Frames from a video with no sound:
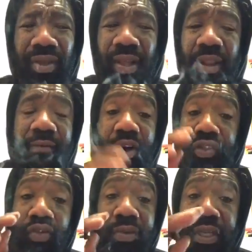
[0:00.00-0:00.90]

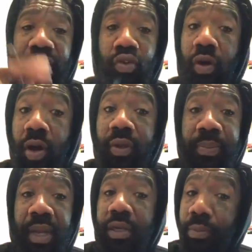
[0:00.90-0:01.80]
First you did, you always
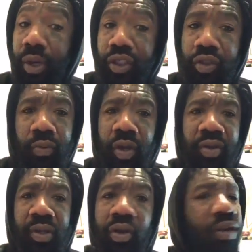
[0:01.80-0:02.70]
played the Buster
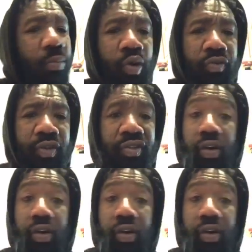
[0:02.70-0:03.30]
role in all the movies.